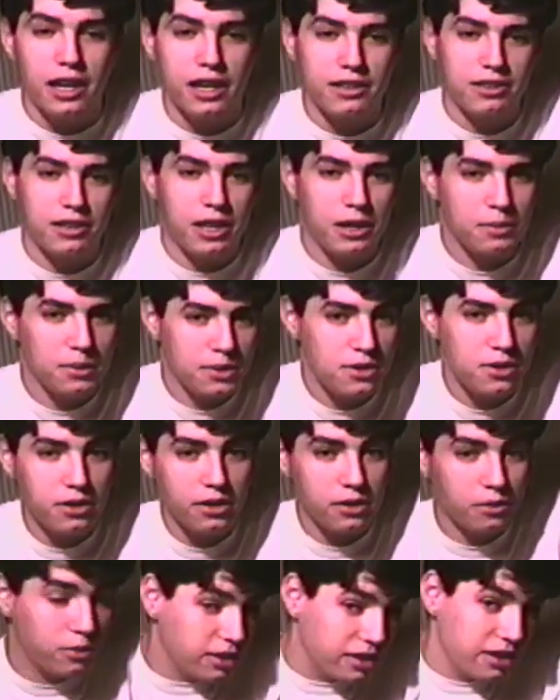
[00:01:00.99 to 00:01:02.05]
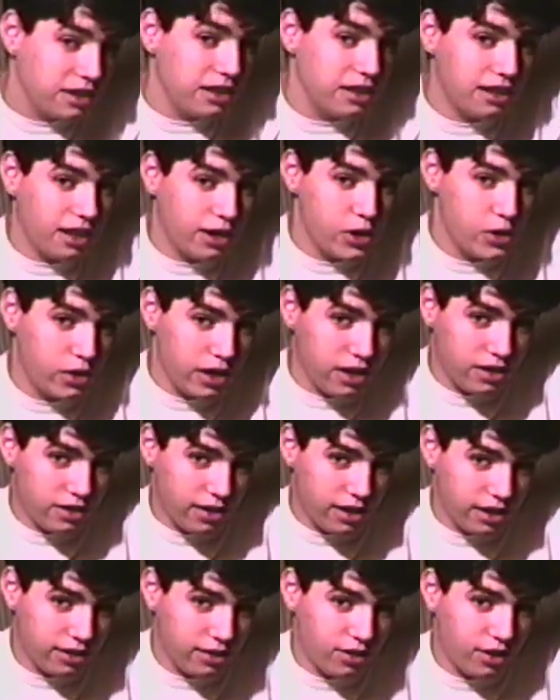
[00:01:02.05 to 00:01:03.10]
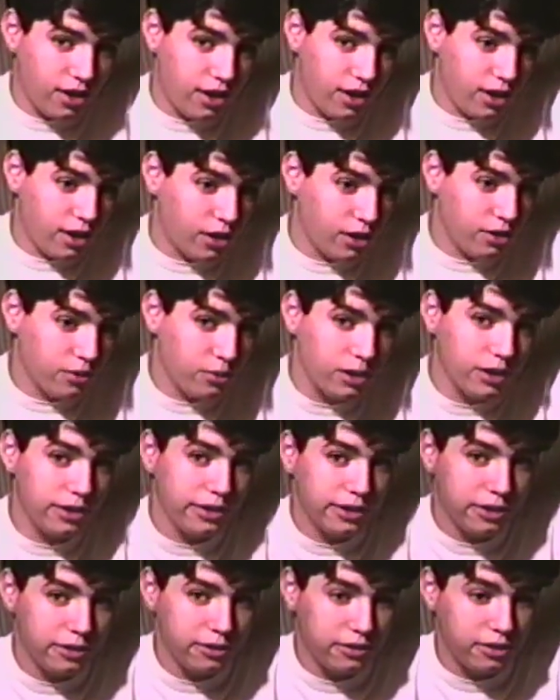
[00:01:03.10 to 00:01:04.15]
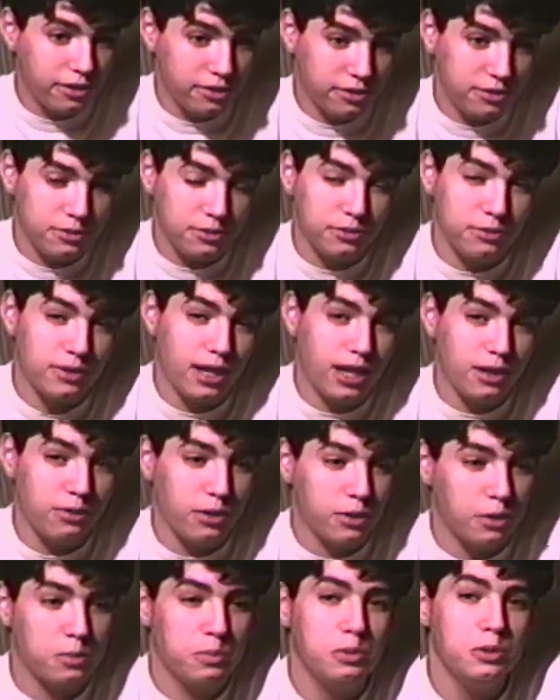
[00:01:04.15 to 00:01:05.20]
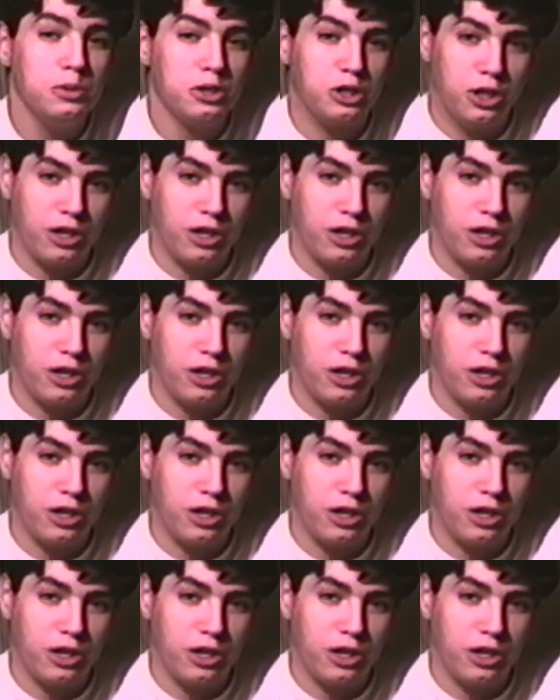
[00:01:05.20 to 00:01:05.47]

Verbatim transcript: And today we'll show you a really neat card trick that uh, we learned while we were pool